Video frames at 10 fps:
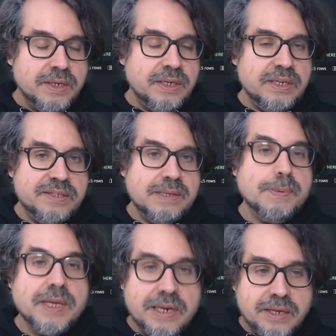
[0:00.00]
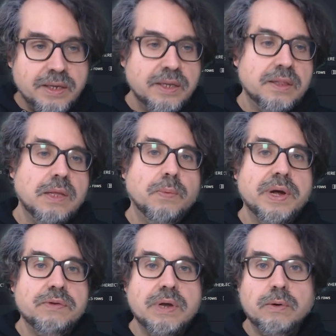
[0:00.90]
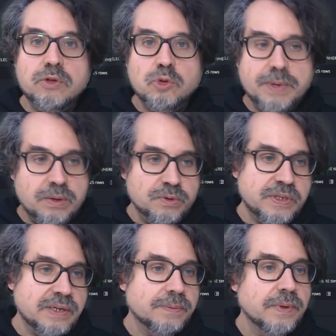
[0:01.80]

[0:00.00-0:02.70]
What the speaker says: is typically the one you are going to be using.